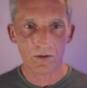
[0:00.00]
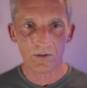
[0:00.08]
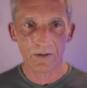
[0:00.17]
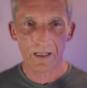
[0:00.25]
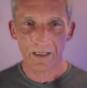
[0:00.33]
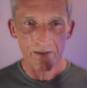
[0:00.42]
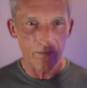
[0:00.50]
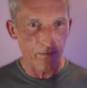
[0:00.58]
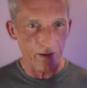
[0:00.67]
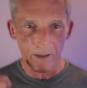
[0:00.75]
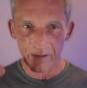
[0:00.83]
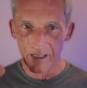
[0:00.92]
I can
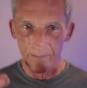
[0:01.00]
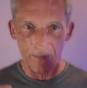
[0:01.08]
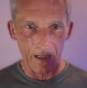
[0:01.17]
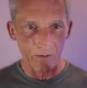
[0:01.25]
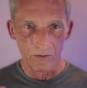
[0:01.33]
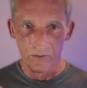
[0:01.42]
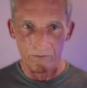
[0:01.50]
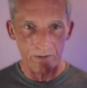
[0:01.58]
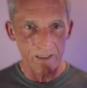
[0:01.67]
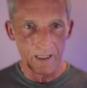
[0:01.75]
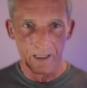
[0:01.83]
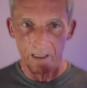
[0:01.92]
feel them out of
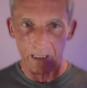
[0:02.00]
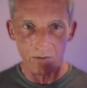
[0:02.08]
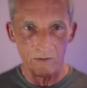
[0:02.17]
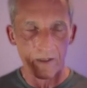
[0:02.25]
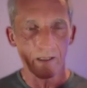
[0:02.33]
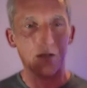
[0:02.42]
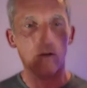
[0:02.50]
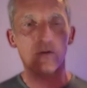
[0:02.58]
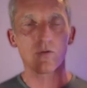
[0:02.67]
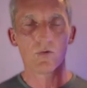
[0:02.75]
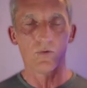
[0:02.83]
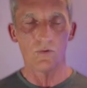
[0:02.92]
sync, I cannot
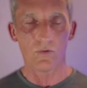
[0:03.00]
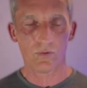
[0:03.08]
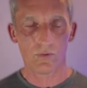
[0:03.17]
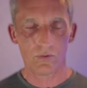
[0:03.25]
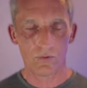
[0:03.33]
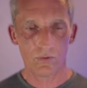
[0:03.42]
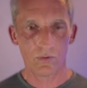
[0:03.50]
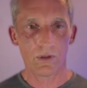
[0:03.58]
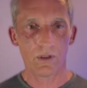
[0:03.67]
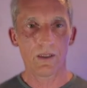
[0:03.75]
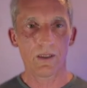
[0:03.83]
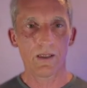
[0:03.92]

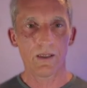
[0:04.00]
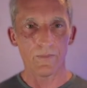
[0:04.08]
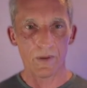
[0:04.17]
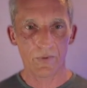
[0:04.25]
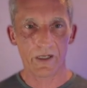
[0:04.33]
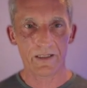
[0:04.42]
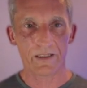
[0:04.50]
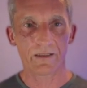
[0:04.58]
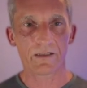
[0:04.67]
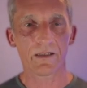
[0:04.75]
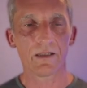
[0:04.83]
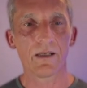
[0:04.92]
be
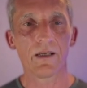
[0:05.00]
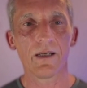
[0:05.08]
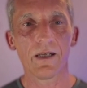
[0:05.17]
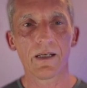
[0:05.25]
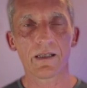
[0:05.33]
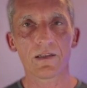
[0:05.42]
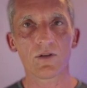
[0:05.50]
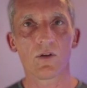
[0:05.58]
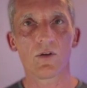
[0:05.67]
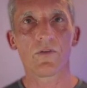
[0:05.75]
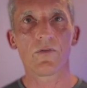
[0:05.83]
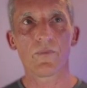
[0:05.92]
present.
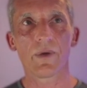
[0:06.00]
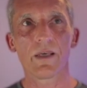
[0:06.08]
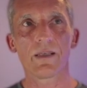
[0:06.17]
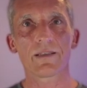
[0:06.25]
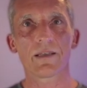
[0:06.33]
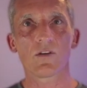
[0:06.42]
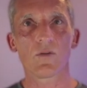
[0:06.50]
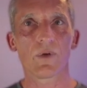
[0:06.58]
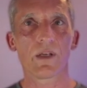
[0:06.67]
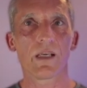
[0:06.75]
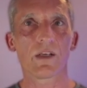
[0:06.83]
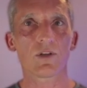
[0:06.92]
So for me, it's a
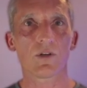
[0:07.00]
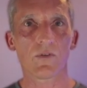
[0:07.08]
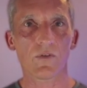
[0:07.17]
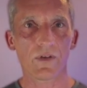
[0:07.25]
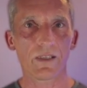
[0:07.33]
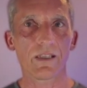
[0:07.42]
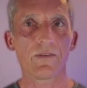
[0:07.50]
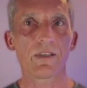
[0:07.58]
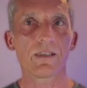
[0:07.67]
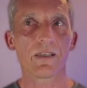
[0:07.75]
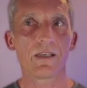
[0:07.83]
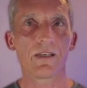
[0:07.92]
combination of
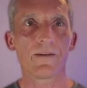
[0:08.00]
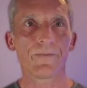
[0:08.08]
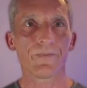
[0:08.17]
creativity.